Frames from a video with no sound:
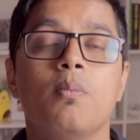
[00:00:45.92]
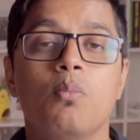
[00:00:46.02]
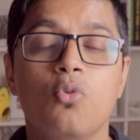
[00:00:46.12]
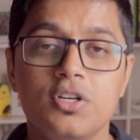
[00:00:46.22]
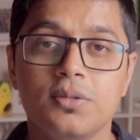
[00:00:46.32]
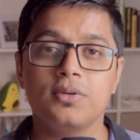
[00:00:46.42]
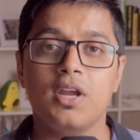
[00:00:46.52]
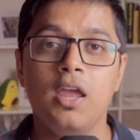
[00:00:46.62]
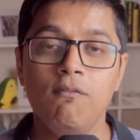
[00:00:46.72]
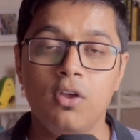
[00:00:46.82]
most of the
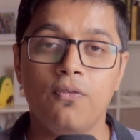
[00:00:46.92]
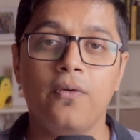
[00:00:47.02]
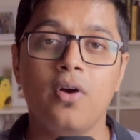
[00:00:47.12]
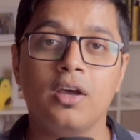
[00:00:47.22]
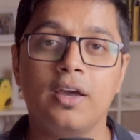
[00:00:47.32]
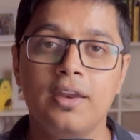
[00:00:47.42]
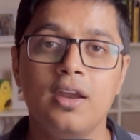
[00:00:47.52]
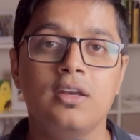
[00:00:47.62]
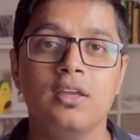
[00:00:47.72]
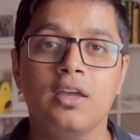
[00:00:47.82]
time, if you are
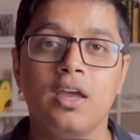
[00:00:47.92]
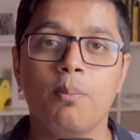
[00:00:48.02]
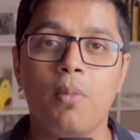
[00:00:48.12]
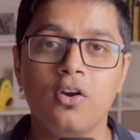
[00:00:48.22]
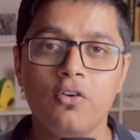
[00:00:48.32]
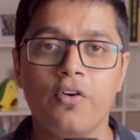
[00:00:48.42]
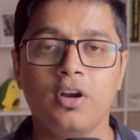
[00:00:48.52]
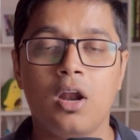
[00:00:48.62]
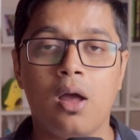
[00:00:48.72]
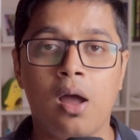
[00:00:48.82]
creating a
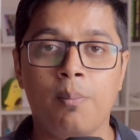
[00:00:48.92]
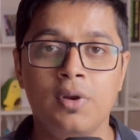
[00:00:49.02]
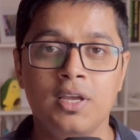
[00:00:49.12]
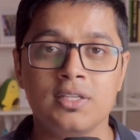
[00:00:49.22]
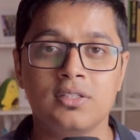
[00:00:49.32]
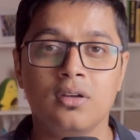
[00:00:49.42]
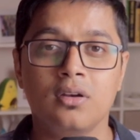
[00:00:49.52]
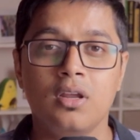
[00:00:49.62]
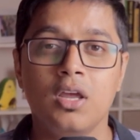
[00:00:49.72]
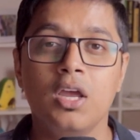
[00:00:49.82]
microfunctional
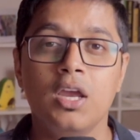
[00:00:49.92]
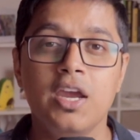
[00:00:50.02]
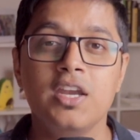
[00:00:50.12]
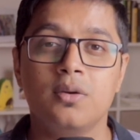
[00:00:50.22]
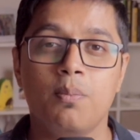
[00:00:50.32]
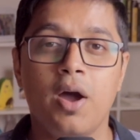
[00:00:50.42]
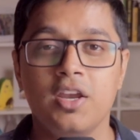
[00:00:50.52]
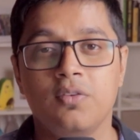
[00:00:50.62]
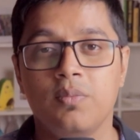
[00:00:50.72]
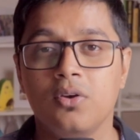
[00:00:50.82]
application, it
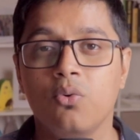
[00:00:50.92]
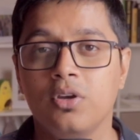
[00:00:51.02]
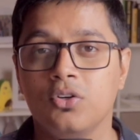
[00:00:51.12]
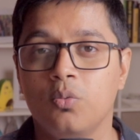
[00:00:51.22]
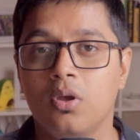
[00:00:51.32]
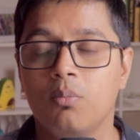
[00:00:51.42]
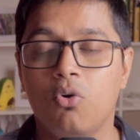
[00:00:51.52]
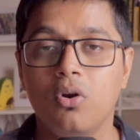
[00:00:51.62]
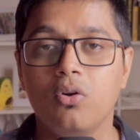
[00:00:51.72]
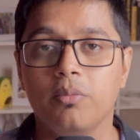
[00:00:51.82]
might be going to be a
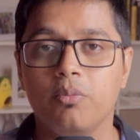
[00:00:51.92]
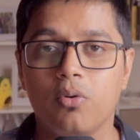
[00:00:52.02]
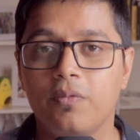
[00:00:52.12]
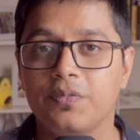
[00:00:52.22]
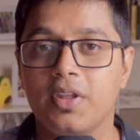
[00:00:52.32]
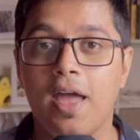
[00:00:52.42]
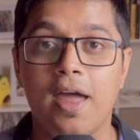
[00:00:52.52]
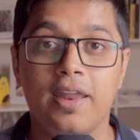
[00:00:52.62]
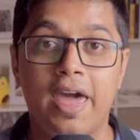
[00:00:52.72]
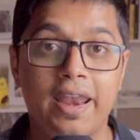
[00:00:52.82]
monorepo.
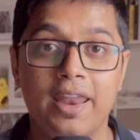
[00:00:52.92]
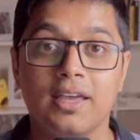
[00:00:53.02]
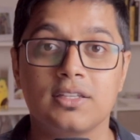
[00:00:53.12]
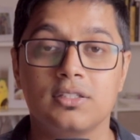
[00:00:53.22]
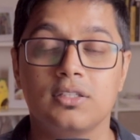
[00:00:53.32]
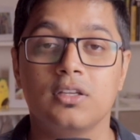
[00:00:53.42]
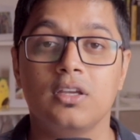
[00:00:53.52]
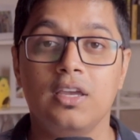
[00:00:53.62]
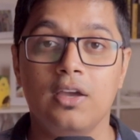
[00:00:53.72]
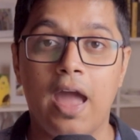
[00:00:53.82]
And NX
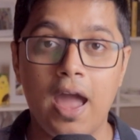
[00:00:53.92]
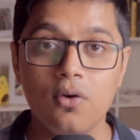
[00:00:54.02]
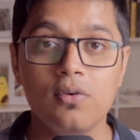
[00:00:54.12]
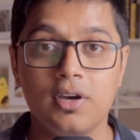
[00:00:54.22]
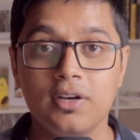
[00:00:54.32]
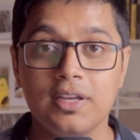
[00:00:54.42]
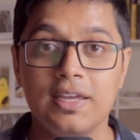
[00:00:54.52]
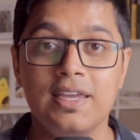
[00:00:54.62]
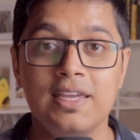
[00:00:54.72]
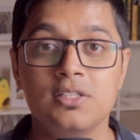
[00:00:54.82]
Angular
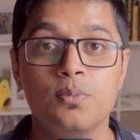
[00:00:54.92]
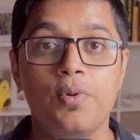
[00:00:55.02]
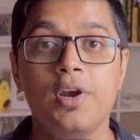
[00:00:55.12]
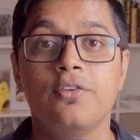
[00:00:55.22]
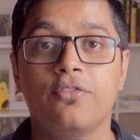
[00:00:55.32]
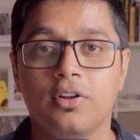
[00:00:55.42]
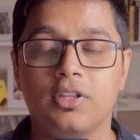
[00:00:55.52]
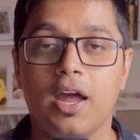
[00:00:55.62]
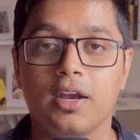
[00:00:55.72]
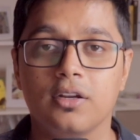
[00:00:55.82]
is built for
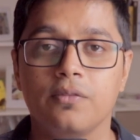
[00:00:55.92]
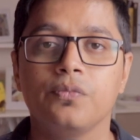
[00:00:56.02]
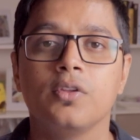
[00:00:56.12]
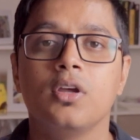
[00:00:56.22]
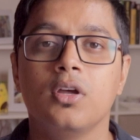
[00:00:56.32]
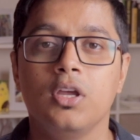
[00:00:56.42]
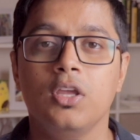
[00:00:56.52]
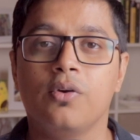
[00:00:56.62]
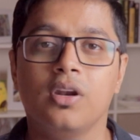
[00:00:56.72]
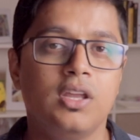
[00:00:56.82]
that.
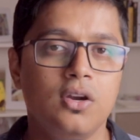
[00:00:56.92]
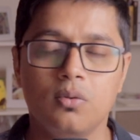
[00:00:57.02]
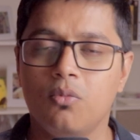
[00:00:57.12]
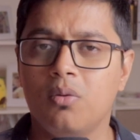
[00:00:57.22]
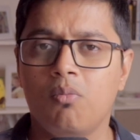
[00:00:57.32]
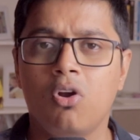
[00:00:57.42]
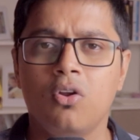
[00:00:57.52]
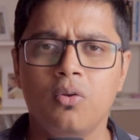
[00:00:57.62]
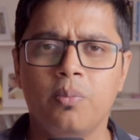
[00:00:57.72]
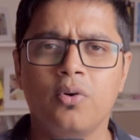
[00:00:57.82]
You can create a
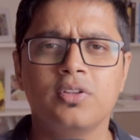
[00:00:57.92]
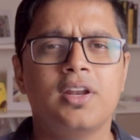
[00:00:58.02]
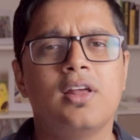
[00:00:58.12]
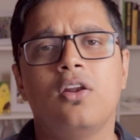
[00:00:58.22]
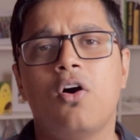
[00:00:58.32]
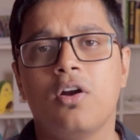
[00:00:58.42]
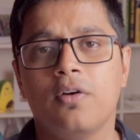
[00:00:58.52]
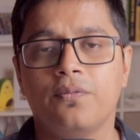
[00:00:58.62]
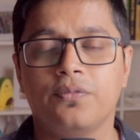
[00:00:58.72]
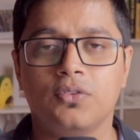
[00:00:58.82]
monorepo. There are a lot
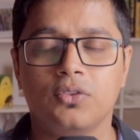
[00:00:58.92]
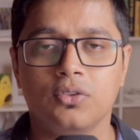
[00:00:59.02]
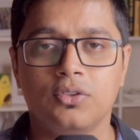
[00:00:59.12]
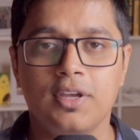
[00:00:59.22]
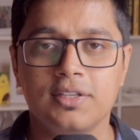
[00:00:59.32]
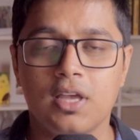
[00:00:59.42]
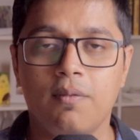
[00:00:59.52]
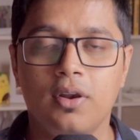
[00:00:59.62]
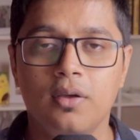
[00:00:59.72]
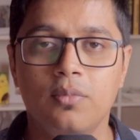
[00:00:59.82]
of mm, things
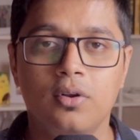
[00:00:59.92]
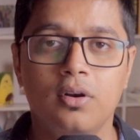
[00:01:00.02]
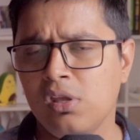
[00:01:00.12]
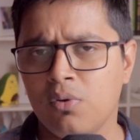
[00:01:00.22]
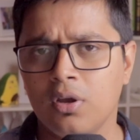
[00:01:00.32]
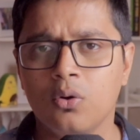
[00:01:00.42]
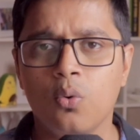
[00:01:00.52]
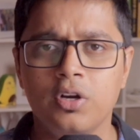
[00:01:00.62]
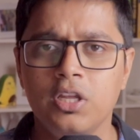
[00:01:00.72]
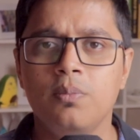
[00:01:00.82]
available. You can
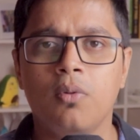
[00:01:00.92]
go deep